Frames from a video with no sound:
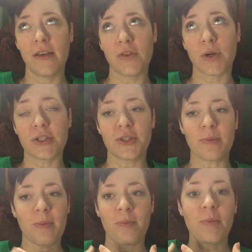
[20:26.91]
Of course,
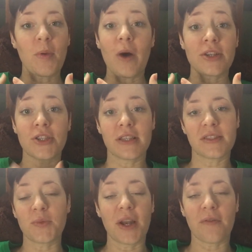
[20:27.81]
you be watching
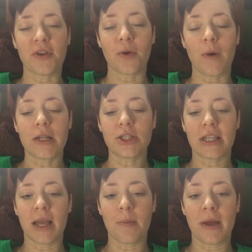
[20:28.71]
this whenever you're
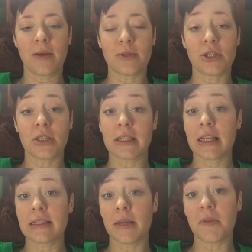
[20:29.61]
watching it, but it was just
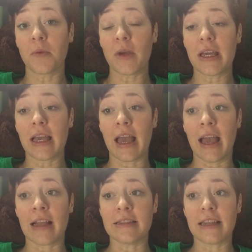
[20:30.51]
Thanksgiving week.
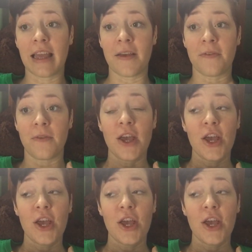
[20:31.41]
And if